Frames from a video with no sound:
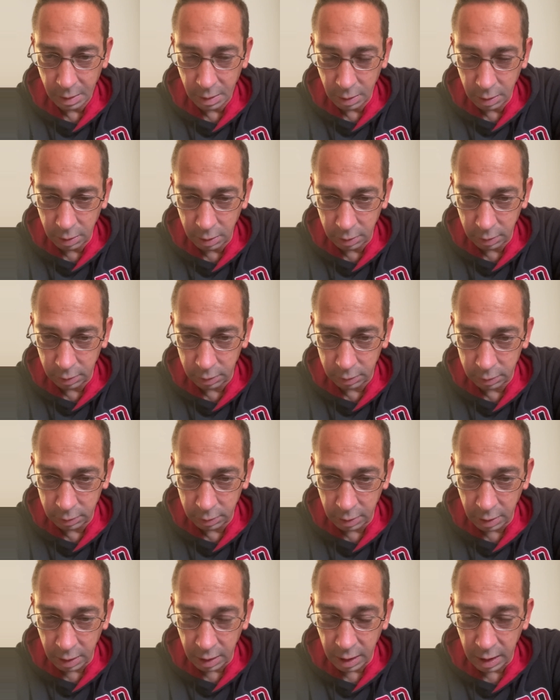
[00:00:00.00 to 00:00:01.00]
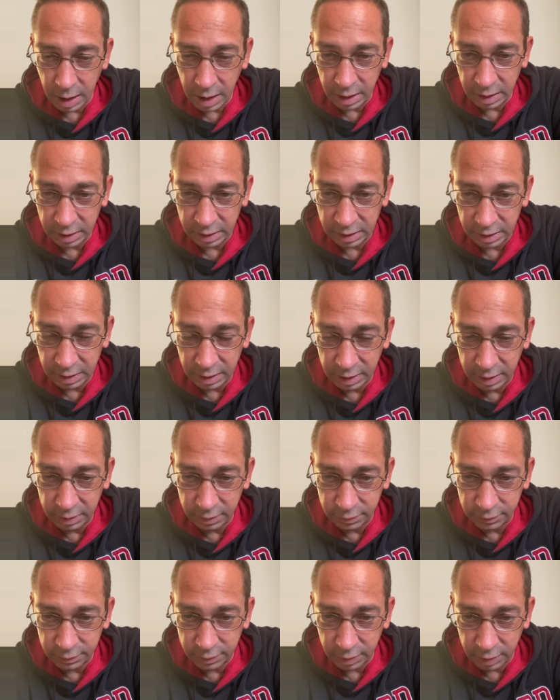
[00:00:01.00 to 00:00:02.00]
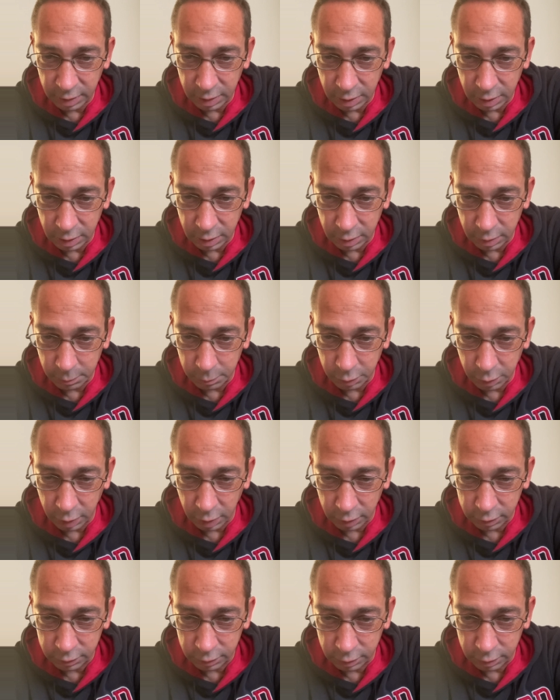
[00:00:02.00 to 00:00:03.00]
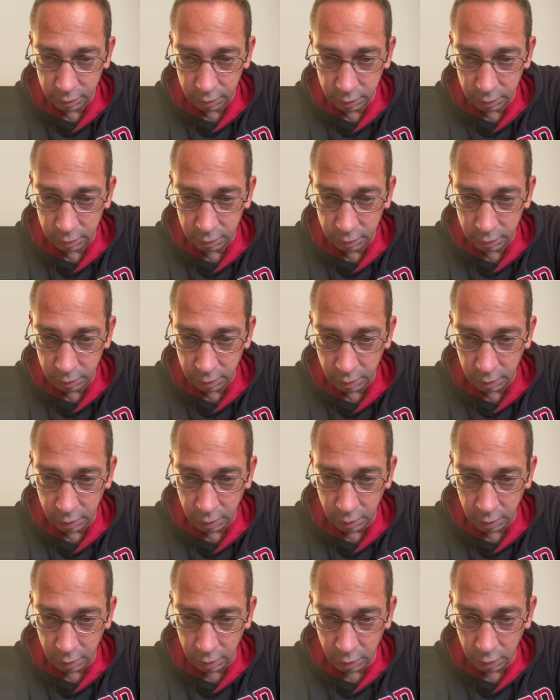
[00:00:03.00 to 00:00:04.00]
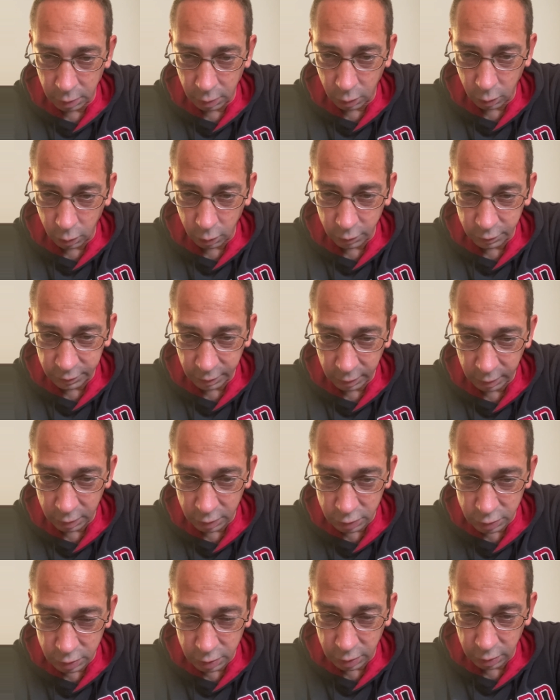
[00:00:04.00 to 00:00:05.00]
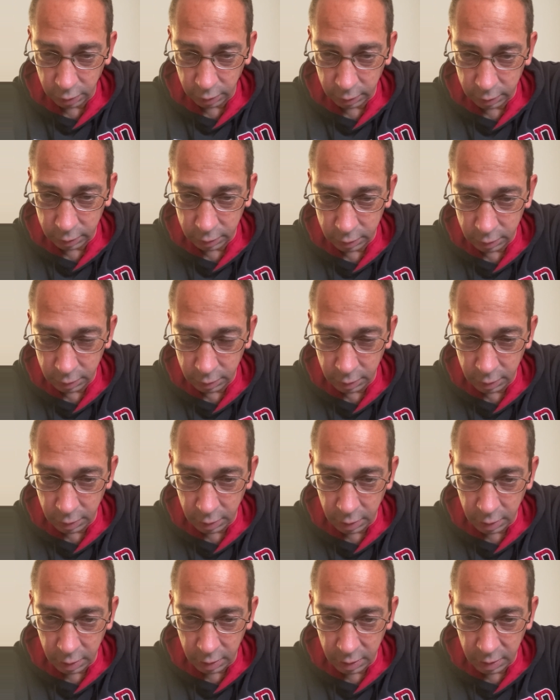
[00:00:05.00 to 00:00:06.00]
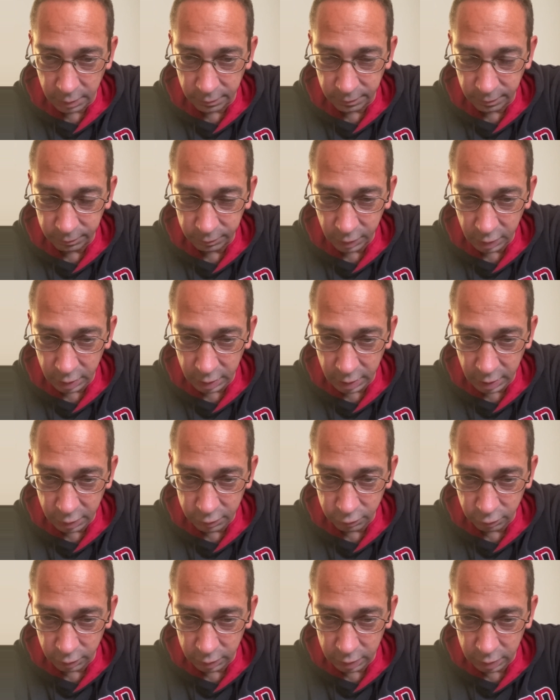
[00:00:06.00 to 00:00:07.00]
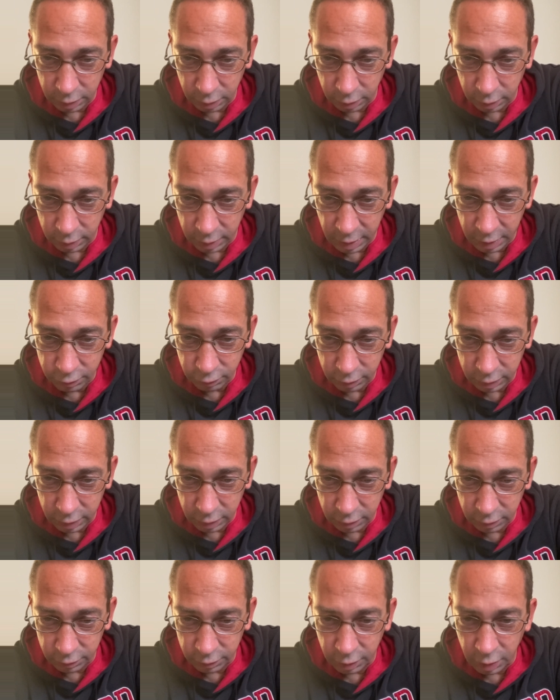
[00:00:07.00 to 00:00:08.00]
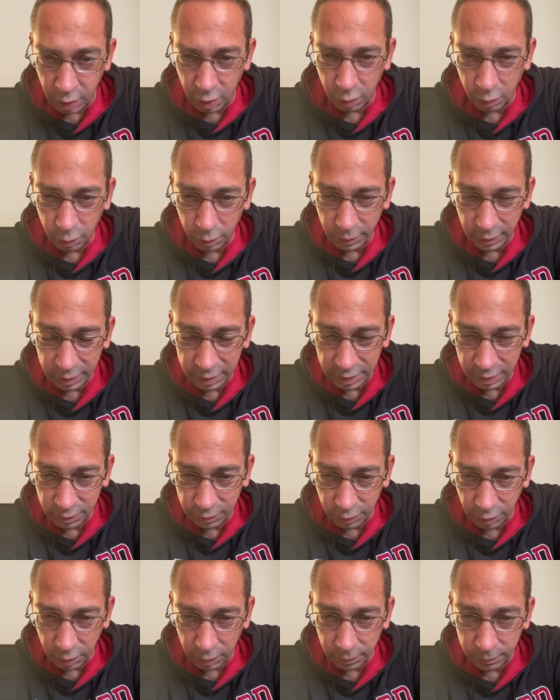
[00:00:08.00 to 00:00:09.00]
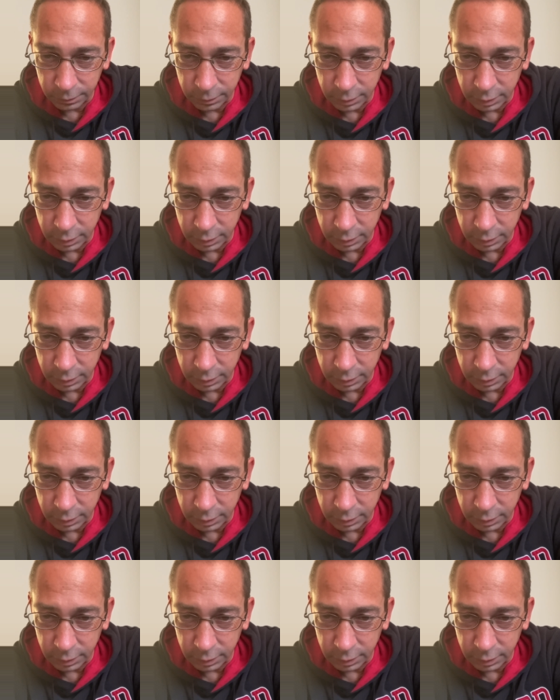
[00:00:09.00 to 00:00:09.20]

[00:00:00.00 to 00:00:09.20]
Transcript: Uh, at least in production or sound engineering. If they've got a natural ear, natural ears, well, that keys off.